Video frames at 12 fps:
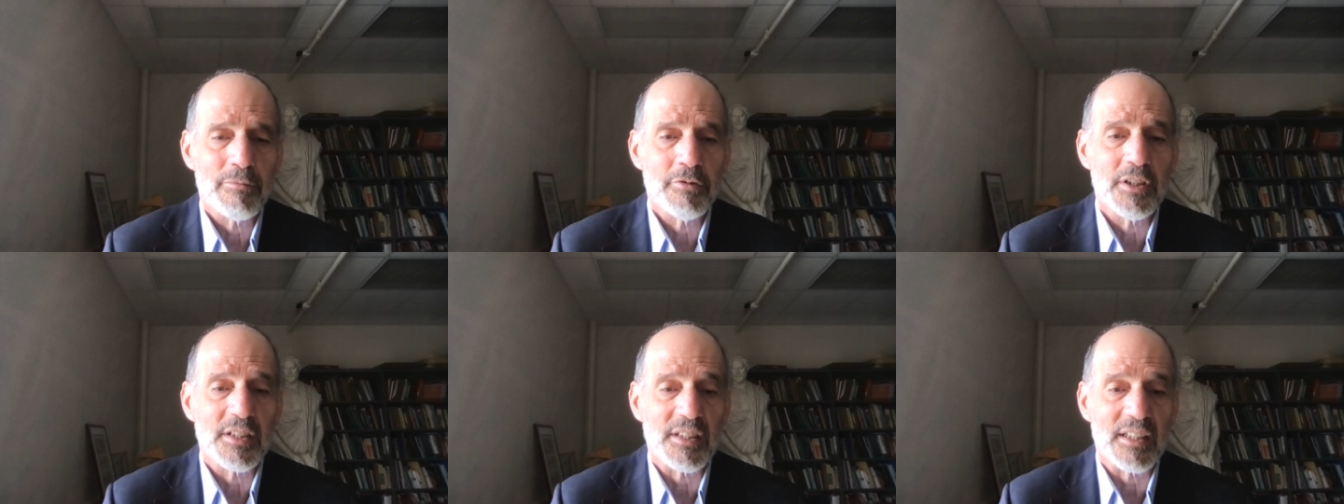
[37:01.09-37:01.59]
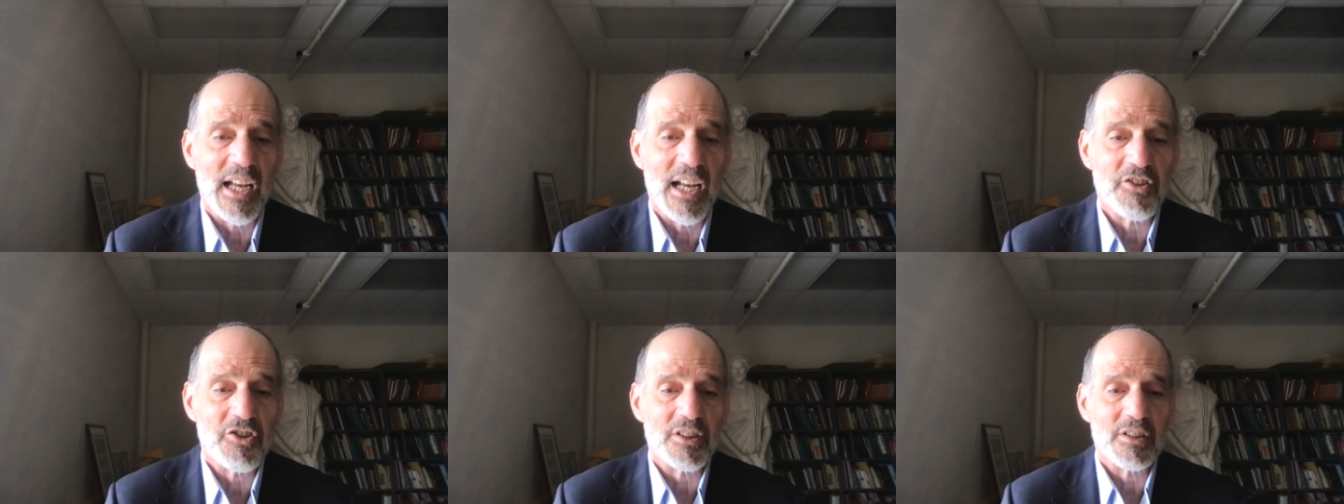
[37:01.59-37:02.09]
Brutus and
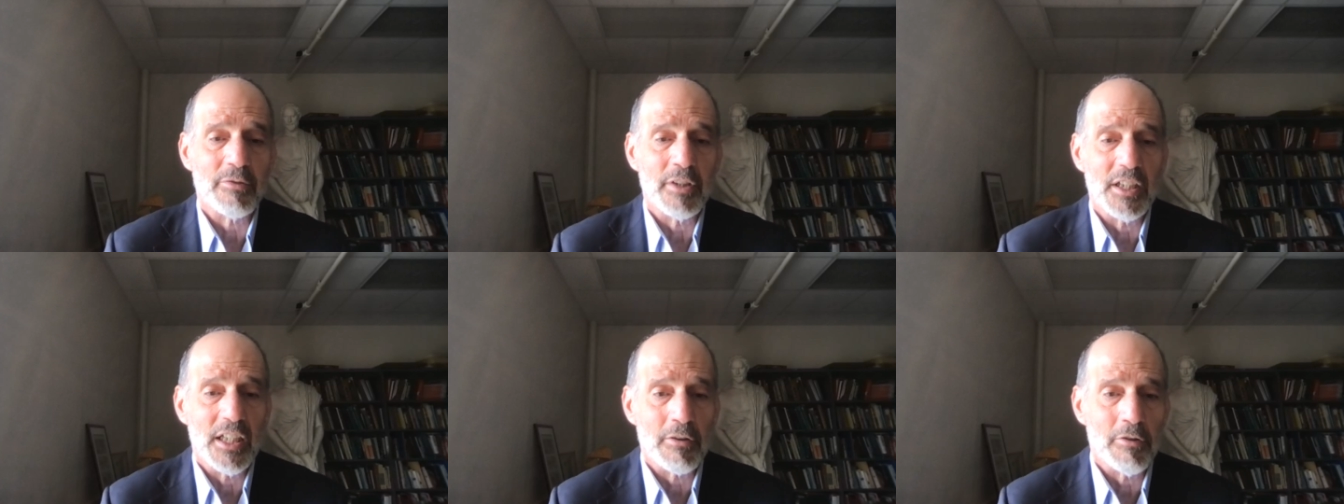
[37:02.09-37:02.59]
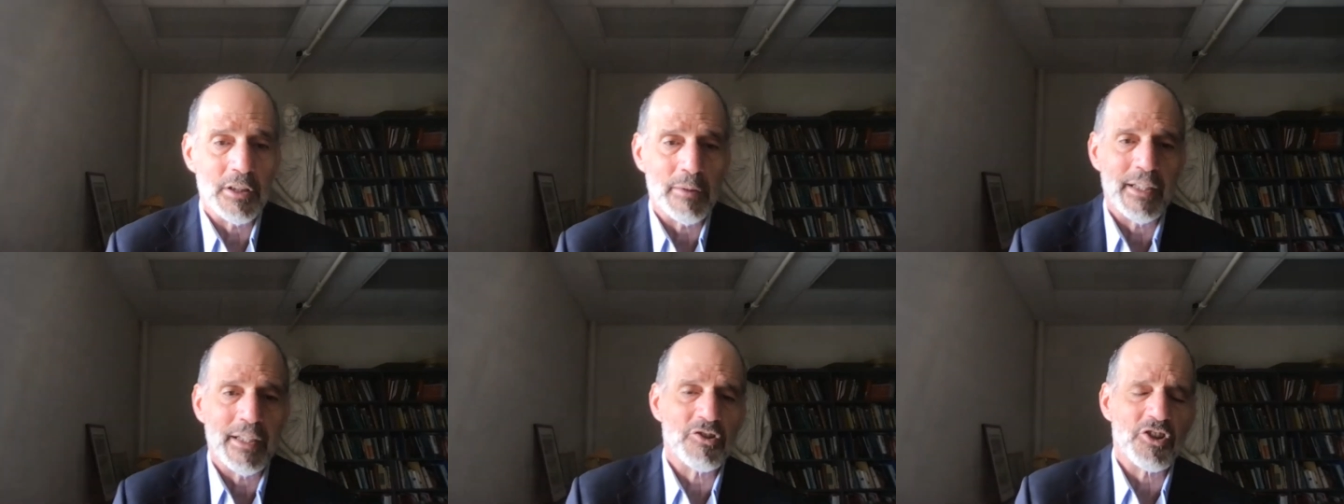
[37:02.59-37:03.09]
Cassius, who we hear all
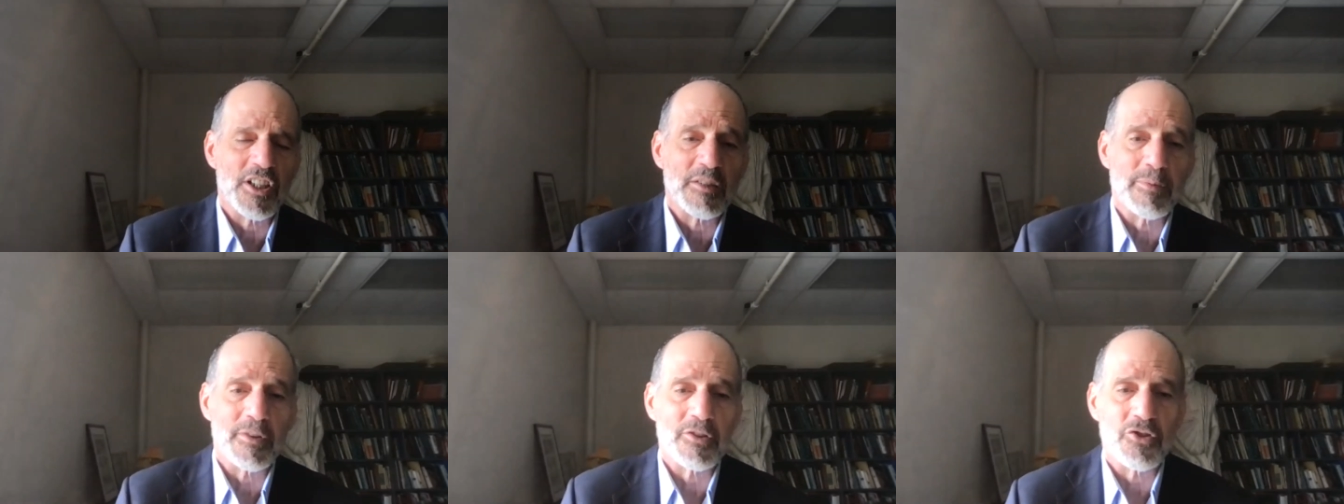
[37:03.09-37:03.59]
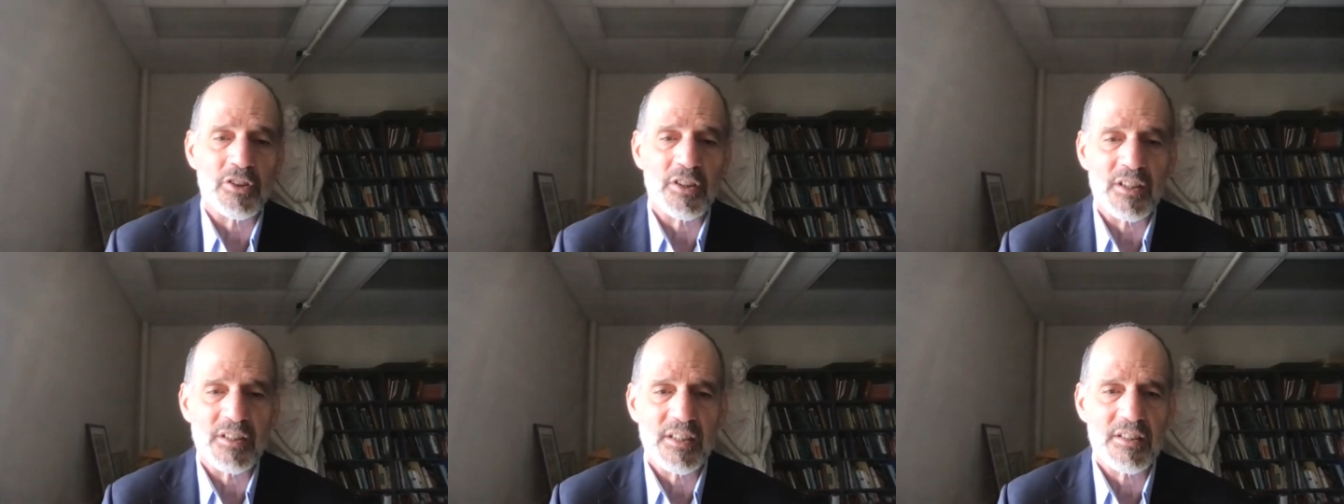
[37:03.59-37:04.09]
about in Shakespeare's Julius